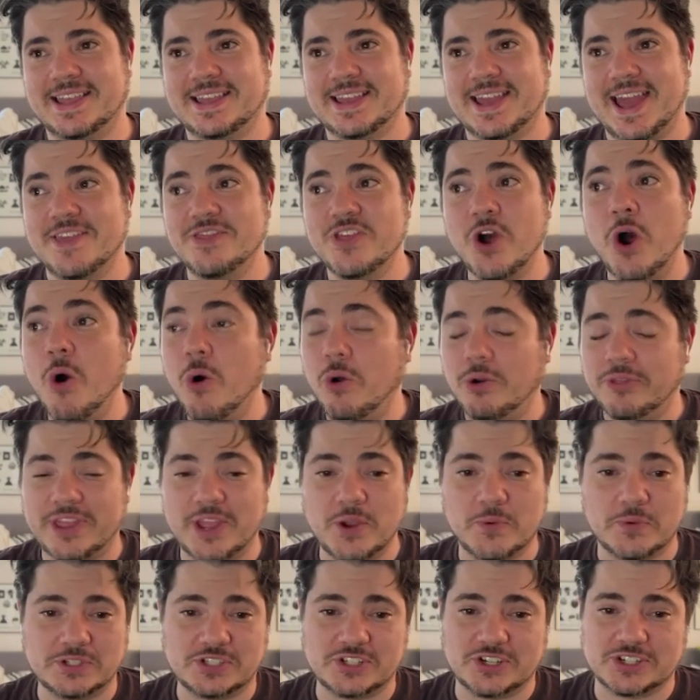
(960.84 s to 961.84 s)
And the whole thing
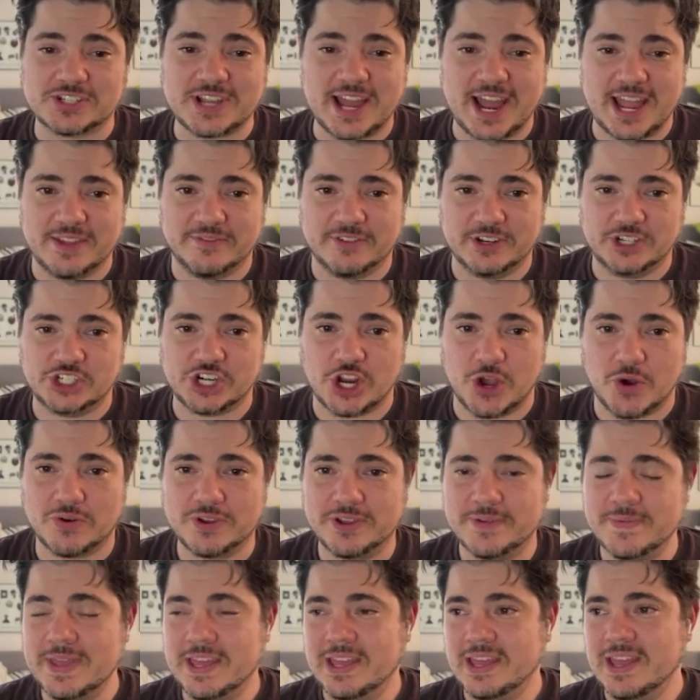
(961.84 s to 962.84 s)
was just kind of a
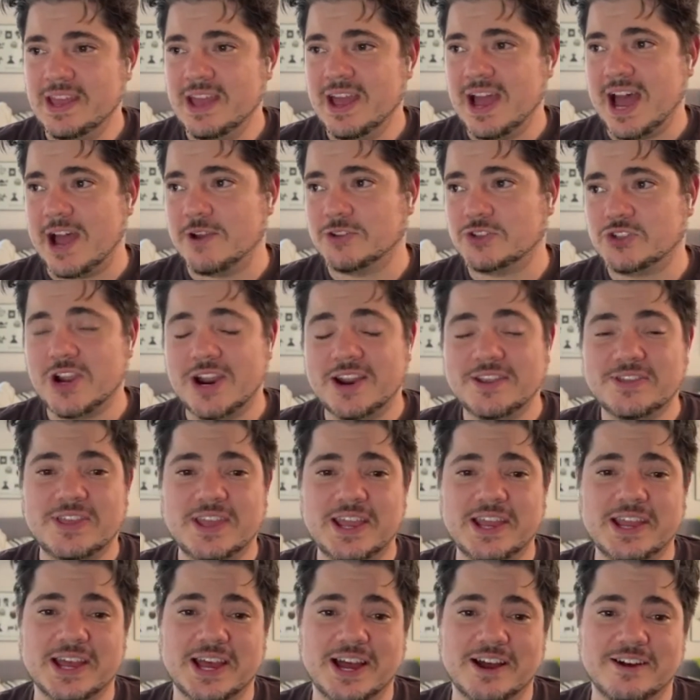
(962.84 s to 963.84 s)
joke. I was trying to
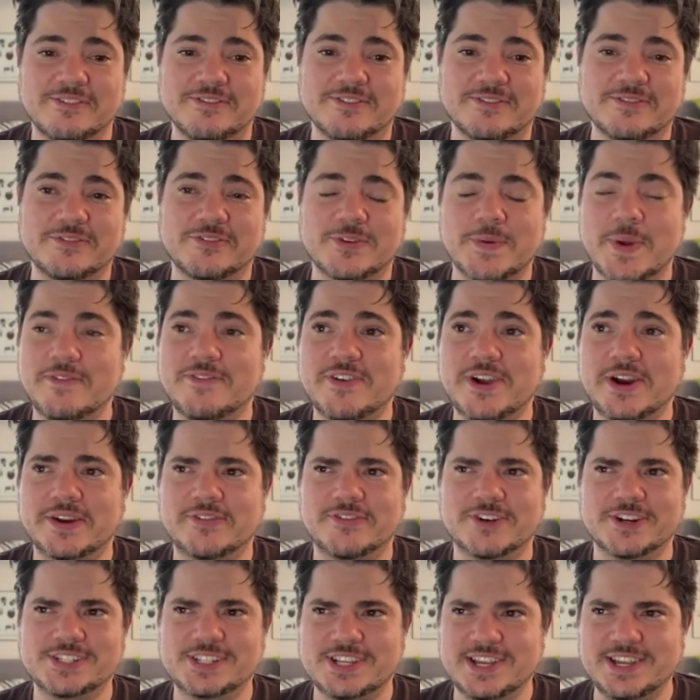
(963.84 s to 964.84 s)
think of for my very
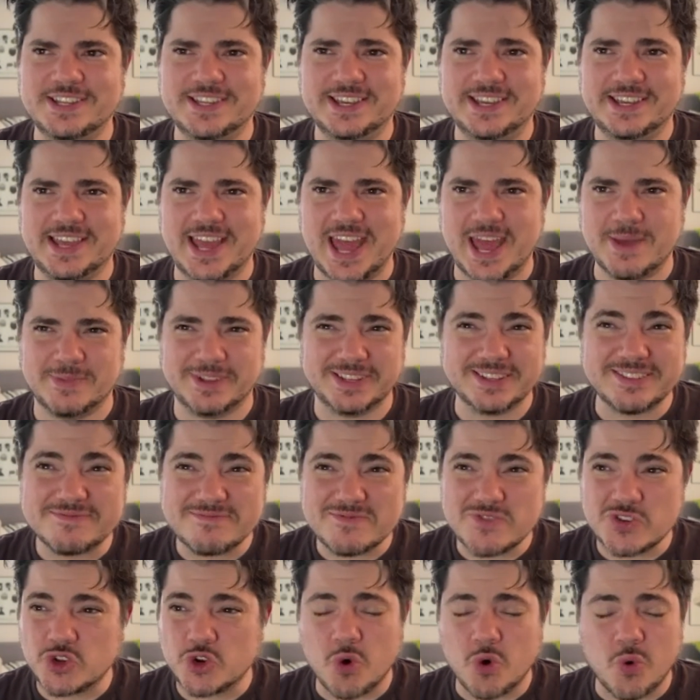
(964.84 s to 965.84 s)
first D&D game
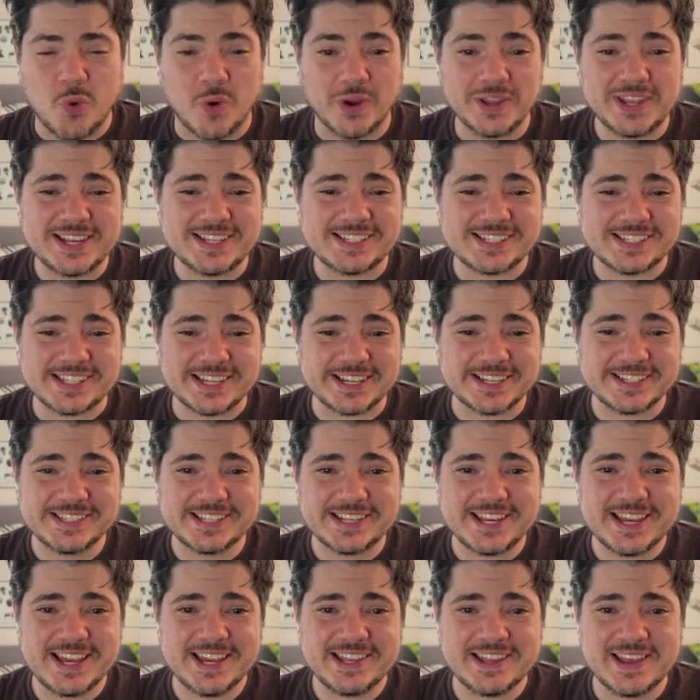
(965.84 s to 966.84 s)
in
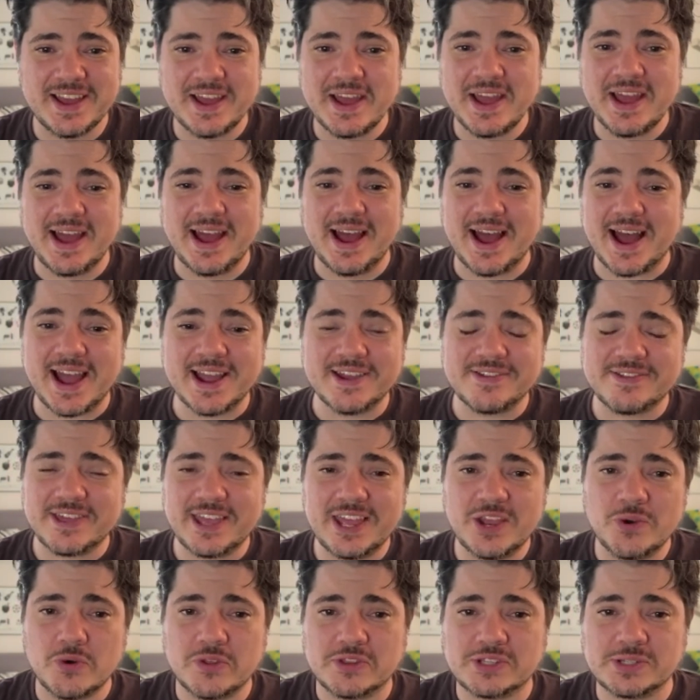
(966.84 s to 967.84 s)
2016, I
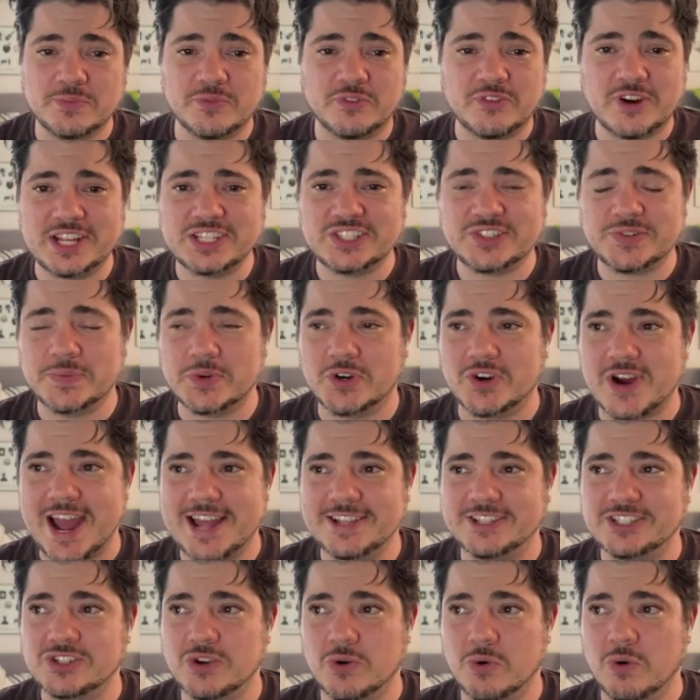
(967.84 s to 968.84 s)
think, with some friends from
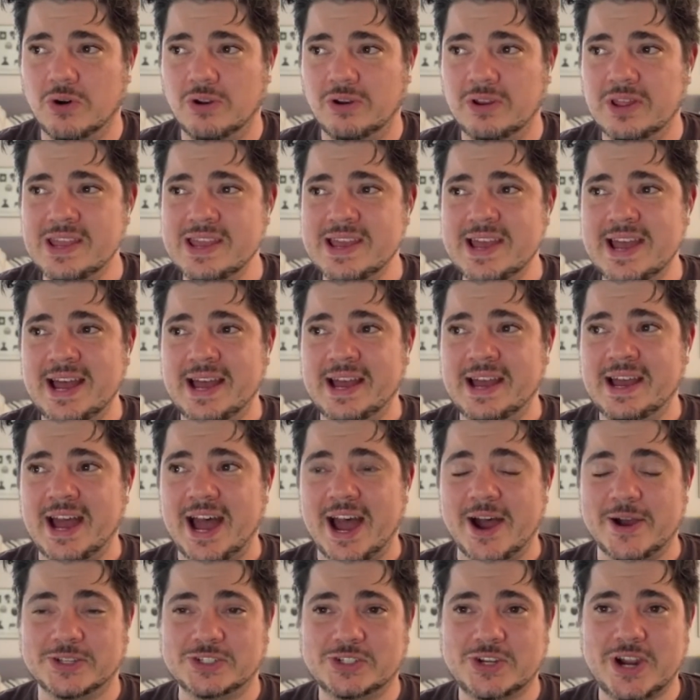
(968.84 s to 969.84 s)
grad school.
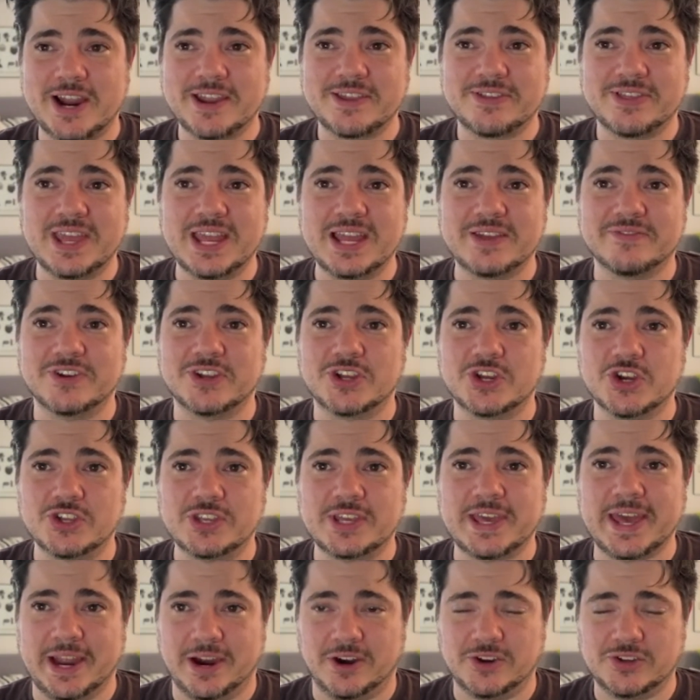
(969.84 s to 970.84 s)
I was trying to think of a good
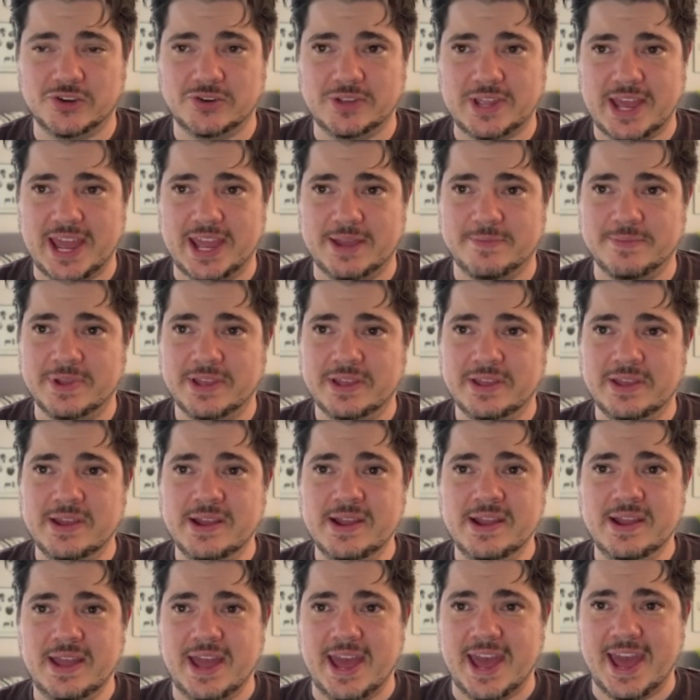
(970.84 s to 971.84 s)
character name,
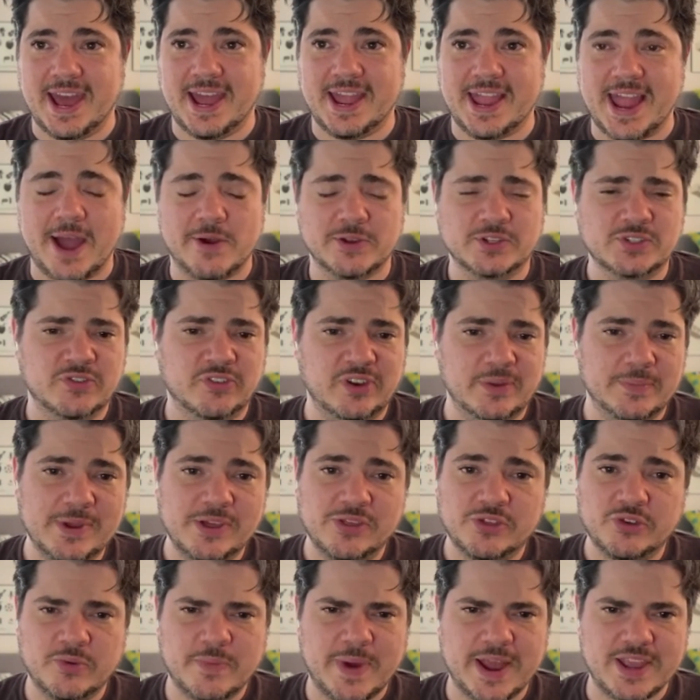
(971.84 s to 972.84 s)
and I was flipping
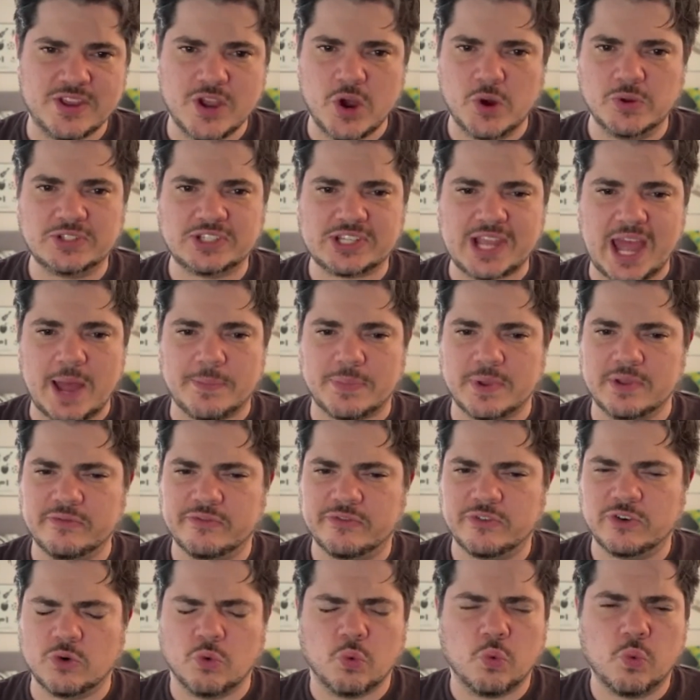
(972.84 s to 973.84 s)
through my notes app, and
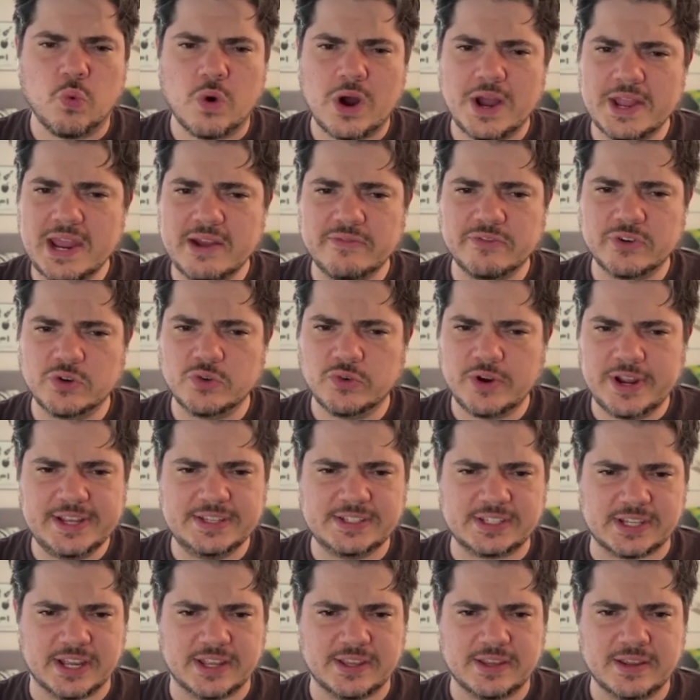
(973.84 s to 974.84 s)
for whatever
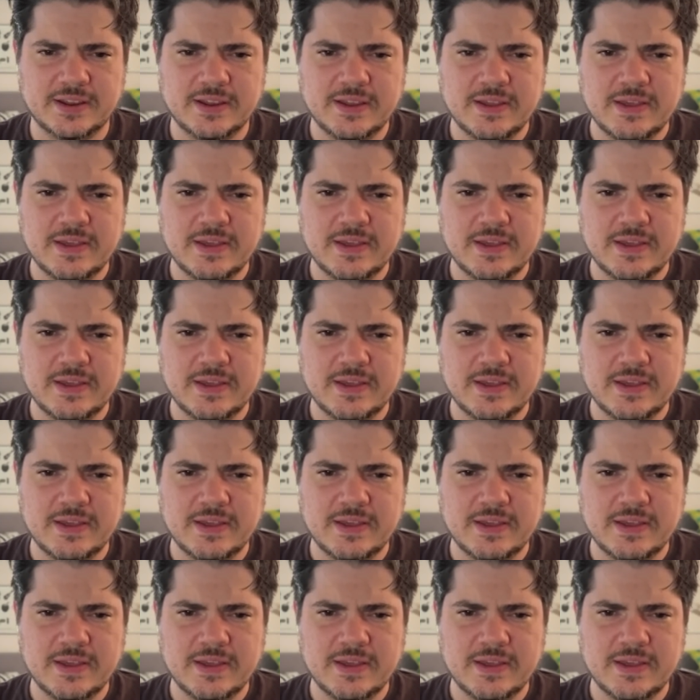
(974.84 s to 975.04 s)
reason,